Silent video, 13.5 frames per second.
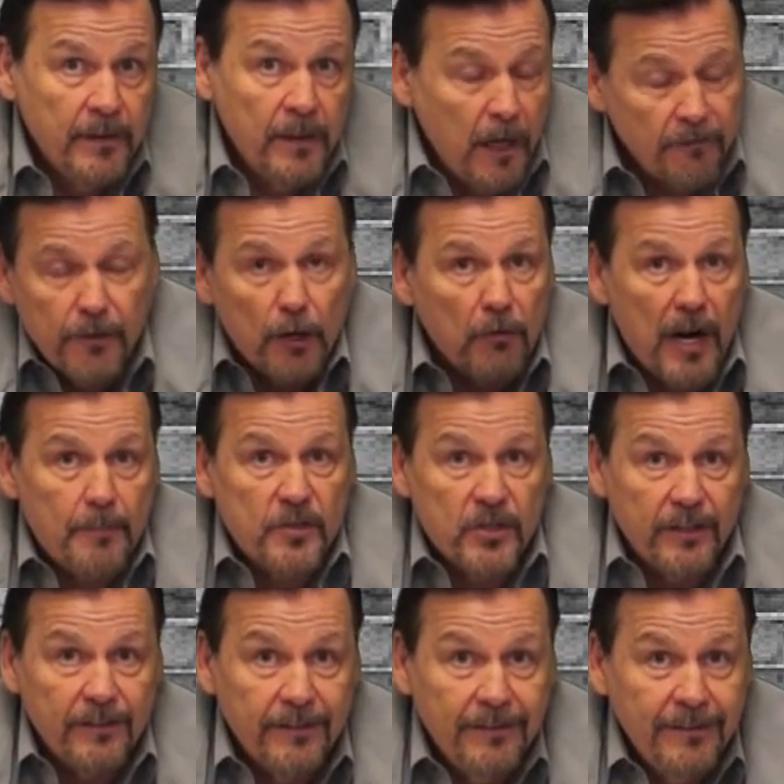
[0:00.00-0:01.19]
of
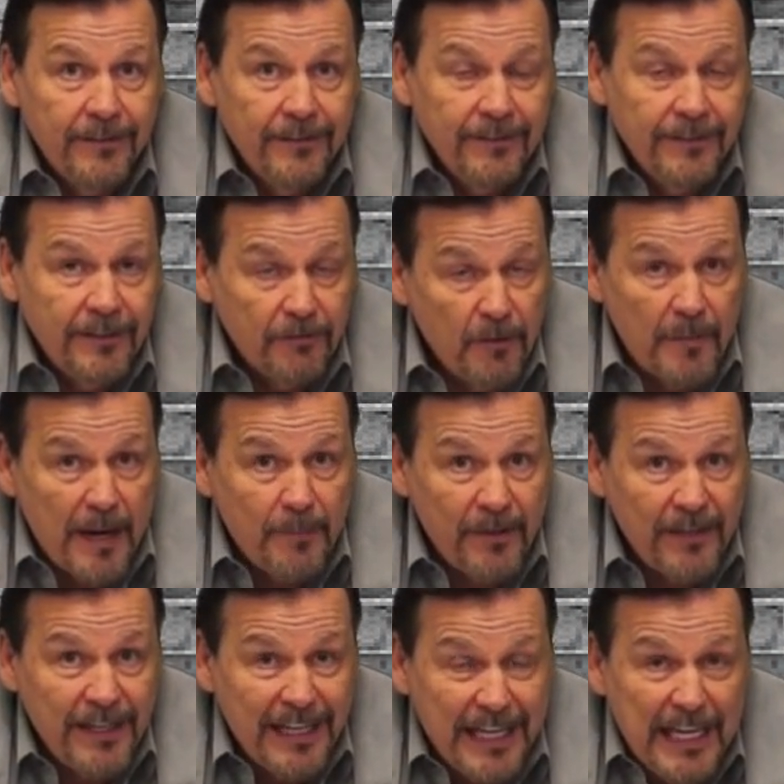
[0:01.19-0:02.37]
corruption.
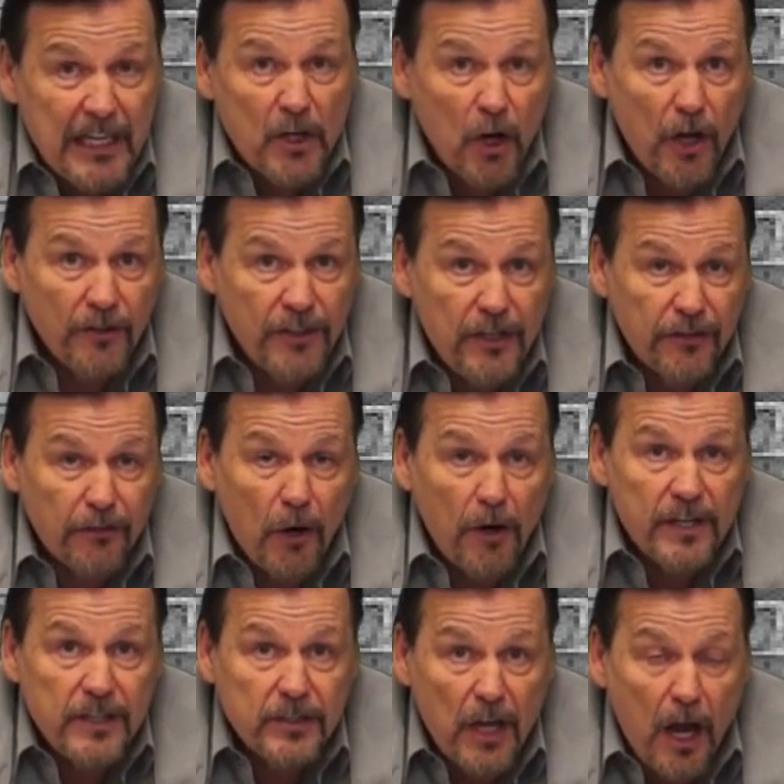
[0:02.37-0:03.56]
Remember? He called the
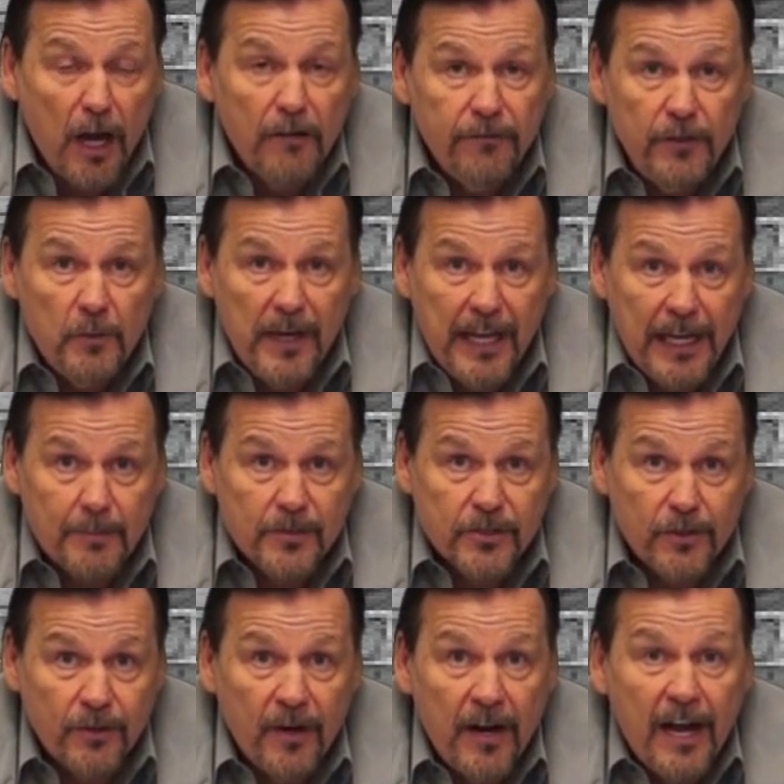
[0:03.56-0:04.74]
authorities of New
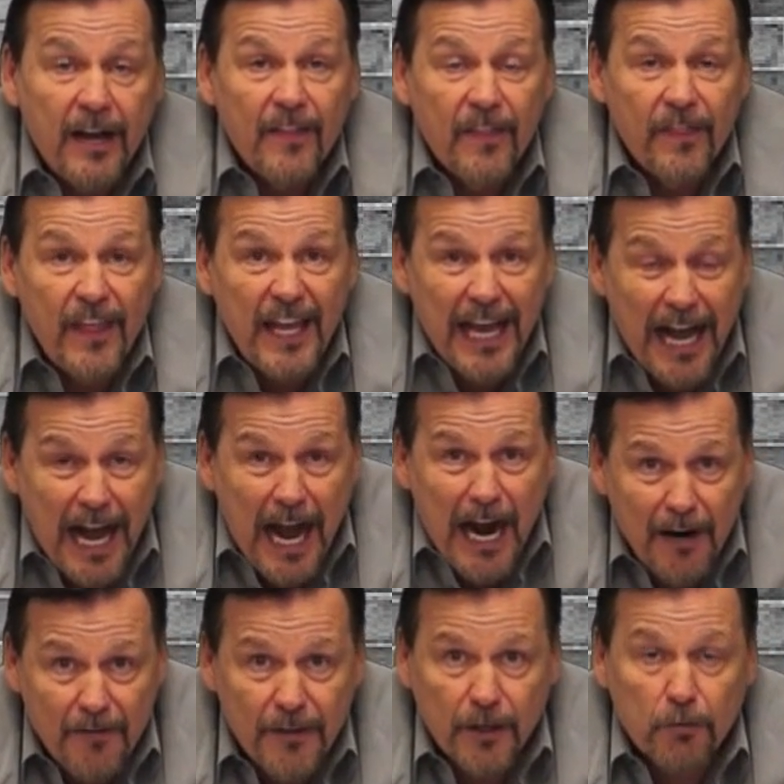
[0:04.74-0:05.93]
Hampshire, they
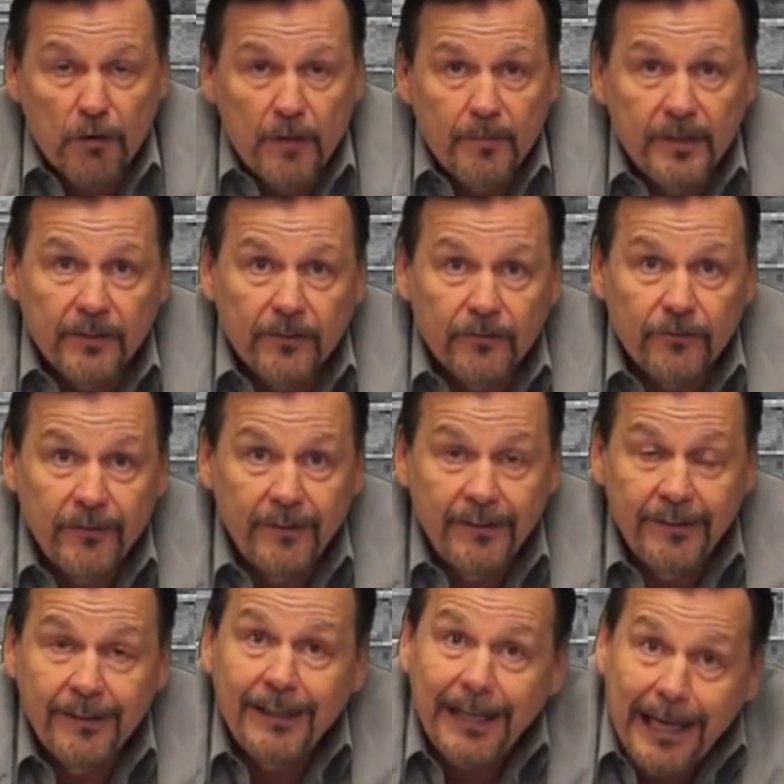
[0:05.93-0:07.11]
are the criminals.
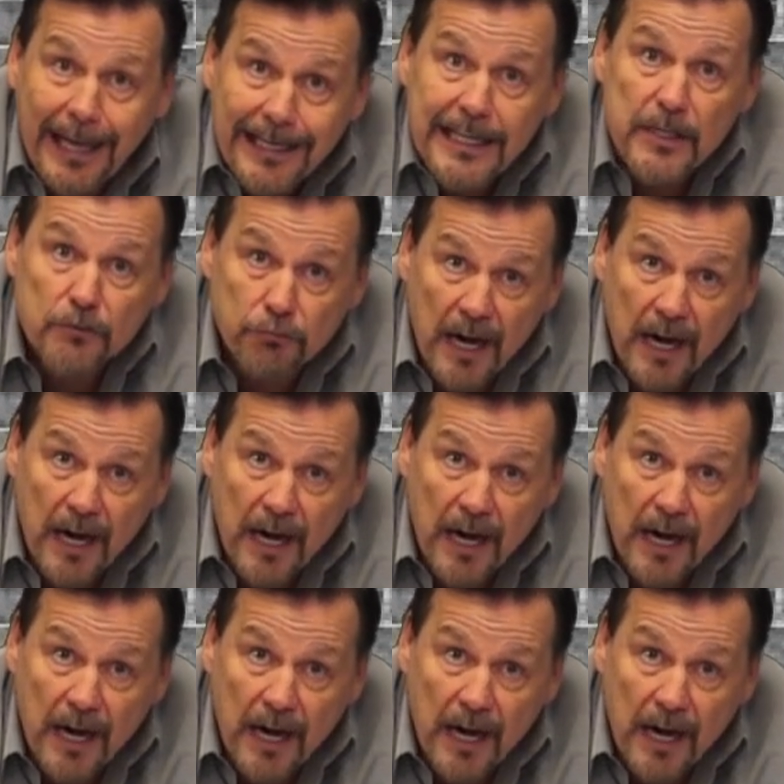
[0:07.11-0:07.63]
And he's